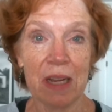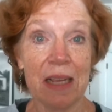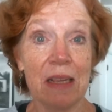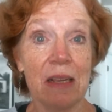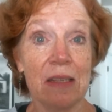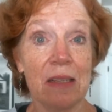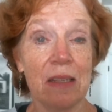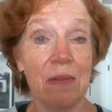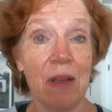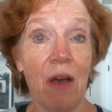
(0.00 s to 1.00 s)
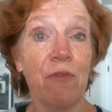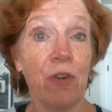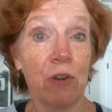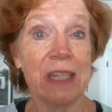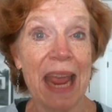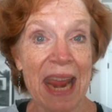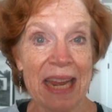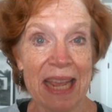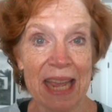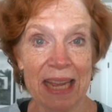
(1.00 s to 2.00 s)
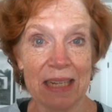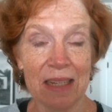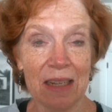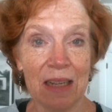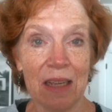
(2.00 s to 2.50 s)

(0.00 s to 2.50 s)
is a first aid kit.